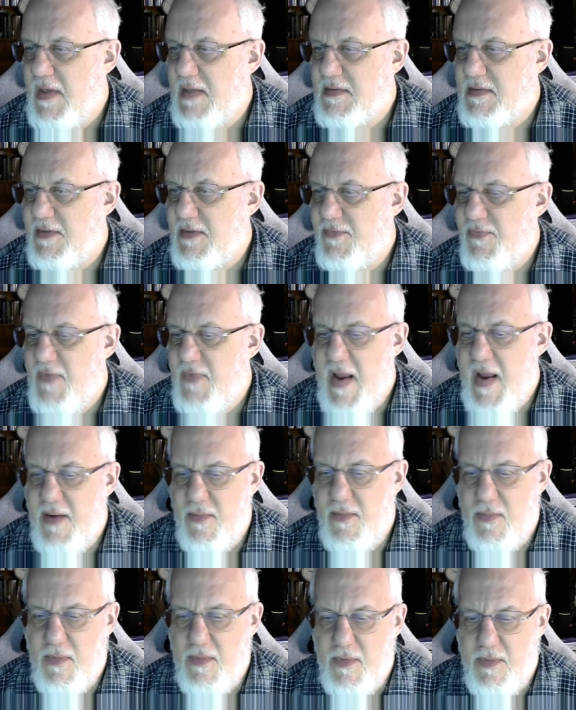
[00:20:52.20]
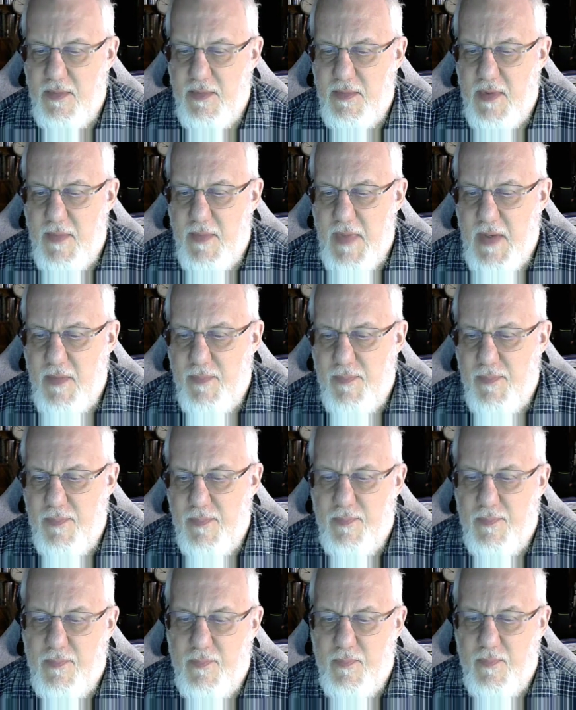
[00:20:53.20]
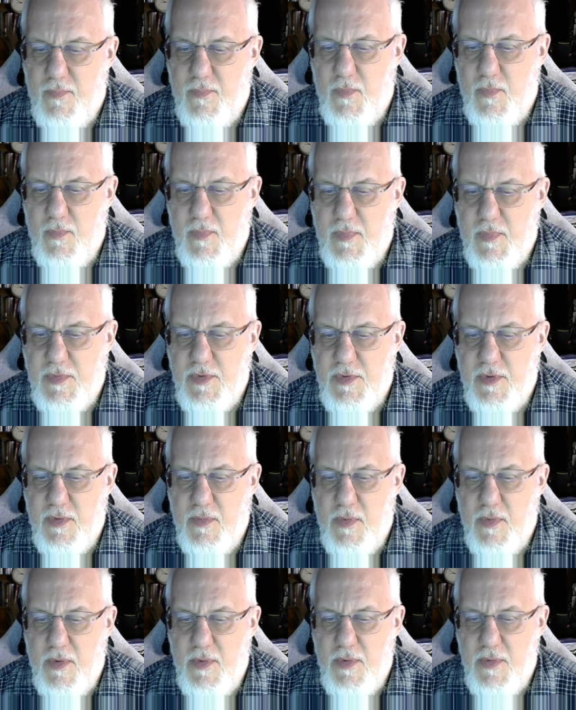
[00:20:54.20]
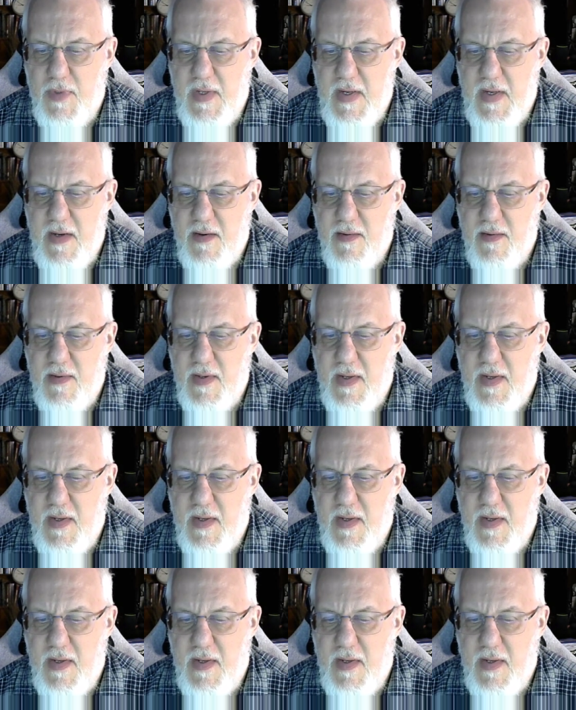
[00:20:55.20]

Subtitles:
road, a dirt road here and here.